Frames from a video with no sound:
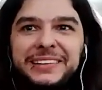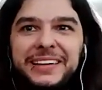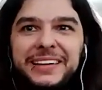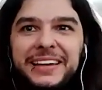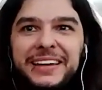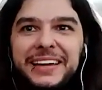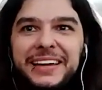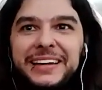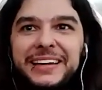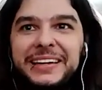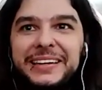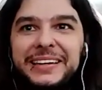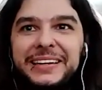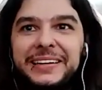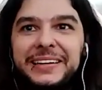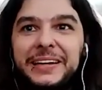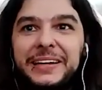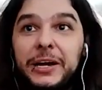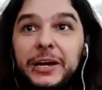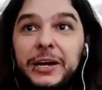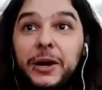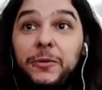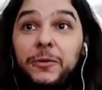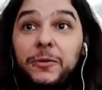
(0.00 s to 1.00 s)
And
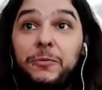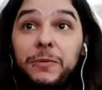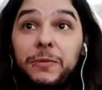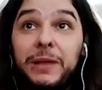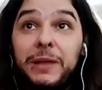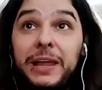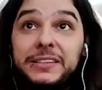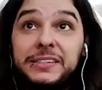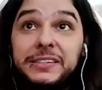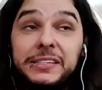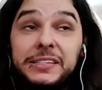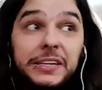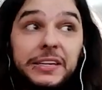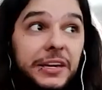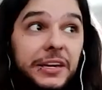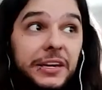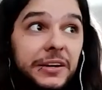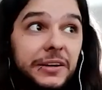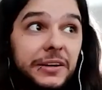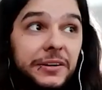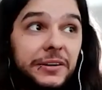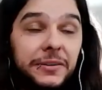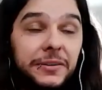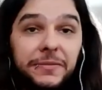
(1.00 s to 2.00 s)
Let's see
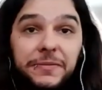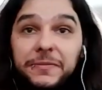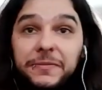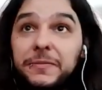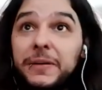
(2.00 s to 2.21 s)
here.